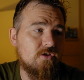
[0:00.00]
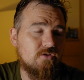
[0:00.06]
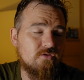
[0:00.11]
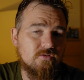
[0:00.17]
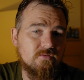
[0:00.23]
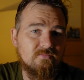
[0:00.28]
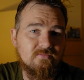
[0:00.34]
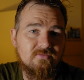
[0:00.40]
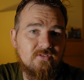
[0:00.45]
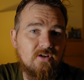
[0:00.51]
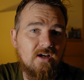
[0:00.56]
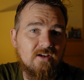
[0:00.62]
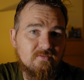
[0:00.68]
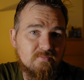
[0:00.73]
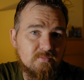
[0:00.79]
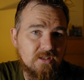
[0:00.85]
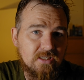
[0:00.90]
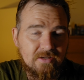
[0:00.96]

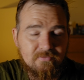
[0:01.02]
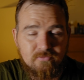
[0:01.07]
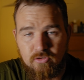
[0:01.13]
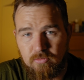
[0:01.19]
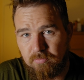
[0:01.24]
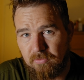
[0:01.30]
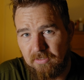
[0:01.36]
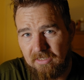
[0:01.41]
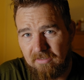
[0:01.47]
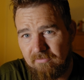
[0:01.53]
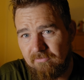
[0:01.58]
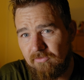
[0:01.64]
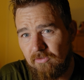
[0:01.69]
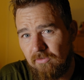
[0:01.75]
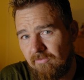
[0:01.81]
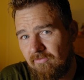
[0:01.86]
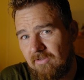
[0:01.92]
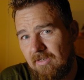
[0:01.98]
105mm f2.8
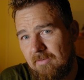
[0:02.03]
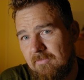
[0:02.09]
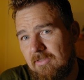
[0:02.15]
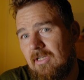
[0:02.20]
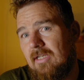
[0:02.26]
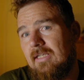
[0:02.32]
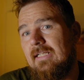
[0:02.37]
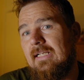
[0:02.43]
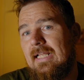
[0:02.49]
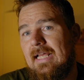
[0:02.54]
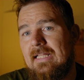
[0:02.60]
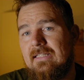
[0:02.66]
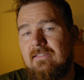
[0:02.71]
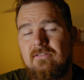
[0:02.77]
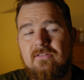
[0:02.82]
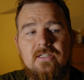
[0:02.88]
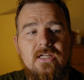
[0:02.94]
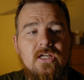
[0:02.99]
full frame kind of
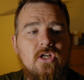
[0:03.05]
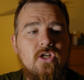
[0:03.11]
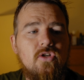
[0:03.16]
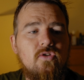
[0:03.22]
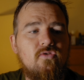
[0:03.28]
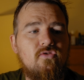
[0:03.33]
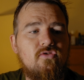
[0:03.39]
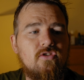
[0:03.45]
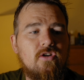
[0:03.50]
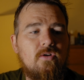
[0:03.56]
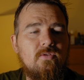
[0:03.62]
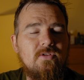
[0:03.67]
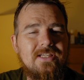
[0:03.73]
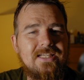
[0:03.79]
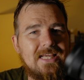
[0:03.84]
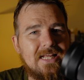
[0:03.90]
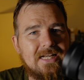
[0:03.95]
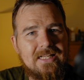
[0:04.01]
lens. So
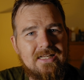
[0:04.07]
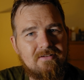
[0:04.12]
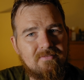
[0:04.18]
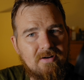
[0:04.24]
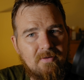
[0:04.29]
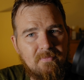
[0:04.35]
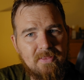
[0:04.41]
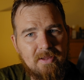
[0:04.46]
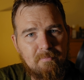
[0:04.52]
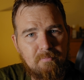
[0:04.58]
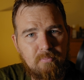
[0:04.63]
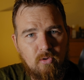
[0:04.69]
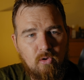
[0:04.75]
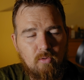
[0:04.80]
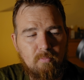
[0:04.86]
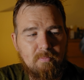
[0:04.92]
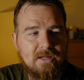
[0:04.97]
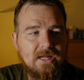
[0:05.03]
you get in around that
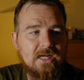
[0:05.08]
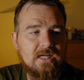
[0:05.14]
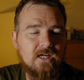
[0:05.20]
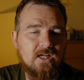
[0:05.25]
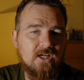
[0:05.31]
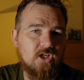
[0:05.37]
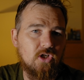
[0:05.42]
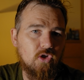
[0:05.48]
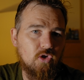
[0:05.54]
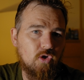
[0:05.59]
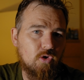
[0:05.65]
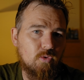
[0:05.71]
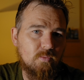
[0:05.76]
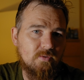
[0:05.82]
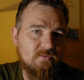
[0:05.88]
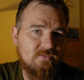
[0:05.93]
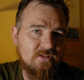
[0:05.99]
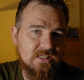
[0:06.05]
ballpark kind of
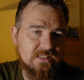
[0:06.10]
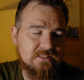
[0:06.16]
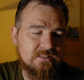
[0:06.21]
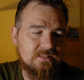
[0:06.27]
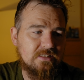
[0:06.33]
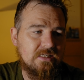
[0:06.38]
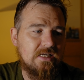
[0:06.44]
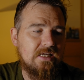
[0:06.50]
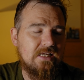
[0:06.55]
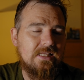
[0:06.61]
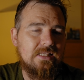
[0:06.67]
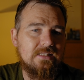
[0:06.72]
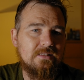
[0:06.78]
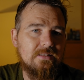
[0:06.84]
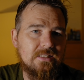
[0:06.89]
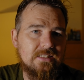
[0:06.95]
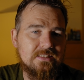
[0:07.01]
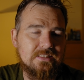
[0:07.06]
look with this
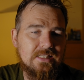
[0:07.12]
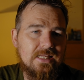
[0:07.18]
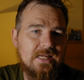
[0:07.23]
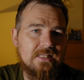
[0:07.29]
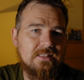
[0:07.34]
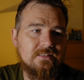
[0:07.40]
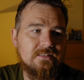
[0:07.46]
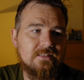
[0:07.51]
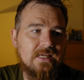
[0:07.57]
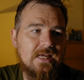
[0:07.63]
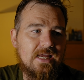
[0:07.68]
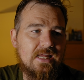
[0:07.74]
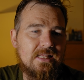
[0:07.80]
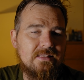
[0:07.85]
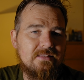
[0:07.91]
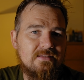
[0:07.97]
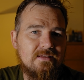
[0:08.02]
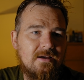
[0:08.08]
lens,
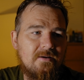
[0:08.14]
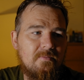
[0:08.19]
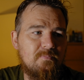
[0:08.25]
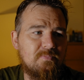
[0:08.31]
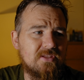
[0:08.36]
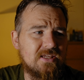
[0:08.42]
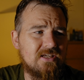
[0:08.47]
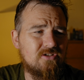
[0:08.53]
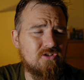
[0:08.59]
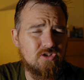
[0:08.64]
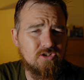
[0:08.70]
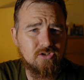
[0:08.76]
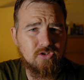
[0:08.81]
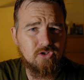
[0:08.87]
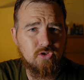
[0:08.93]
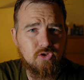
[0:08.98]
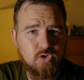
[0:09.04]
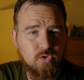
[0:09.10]
and it's
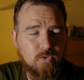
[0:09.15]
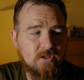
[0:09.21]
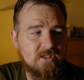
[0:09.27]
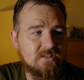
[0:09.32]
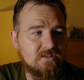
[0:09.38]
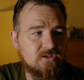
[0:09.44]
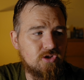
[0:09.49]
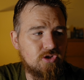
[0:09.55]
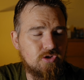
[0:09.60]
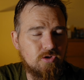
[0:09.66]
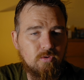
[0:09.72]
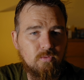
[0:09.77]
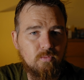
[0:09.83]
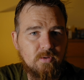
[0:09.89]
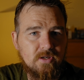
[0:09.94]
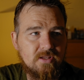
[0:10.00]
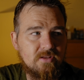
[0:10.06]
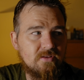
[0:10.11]
just a joy to
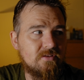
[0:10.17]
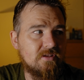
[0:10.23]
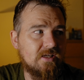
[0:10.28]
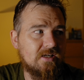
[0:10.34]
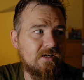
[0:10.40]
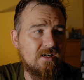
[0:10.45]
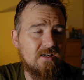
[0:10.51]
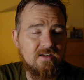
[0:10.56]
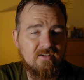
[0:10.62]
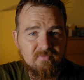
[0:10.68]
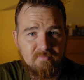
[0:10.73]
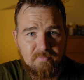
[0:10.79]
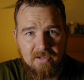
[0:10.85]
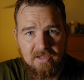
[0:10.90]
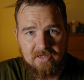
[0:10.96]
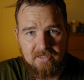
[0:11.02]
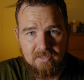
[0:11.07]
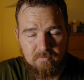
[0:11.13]
shoot with. And I love
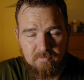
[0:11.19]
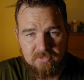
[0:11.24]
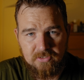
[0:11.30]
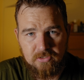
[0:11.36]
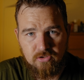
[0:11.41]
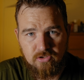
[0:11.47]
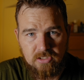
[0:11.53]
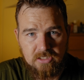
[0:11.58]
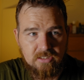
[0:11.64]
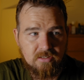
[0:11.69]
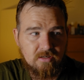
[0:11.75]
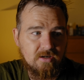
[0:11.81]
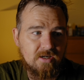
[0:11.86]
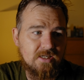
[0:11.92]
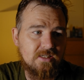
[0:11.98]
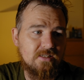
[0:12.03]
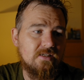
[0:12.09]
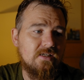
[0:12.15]
pairing it with the
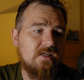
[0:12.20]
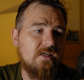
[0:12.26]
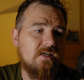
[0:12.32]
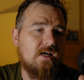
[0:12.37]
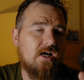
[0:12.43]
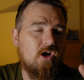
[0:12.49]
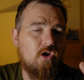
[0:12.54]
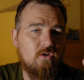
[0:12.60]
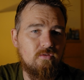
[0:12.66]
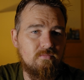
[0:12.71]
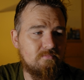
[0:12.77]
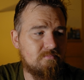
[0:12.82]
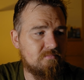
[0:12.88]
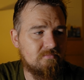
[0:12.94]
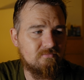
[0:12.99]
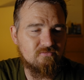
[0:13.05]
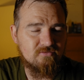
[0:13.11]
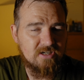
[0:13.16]
G9.
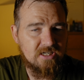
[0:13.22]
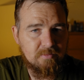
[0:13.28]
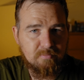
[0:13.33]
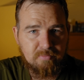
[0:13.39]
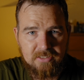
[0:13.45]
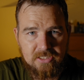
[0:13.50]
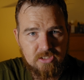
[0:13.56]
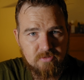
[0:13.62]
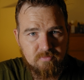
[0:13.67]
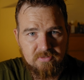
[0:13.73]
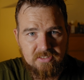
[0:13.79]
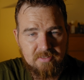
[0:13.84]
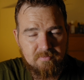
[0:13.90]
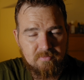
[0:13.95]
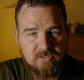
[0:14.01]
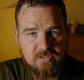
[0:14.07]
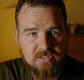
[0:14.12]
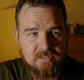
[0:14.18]
really pleased with the
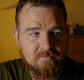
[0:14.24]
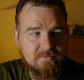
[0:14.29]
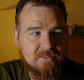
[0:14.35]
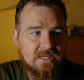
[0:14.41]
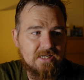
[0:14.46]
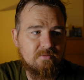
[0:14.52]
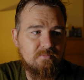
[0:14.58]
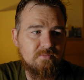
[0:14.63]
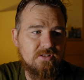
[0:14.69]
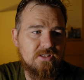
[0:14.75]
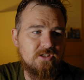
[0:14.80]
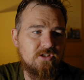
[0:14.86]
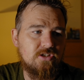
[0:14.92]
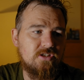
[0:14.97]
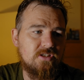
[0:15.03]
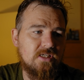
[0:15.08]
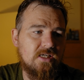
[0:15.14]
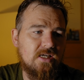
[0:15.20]
images I'm getting with this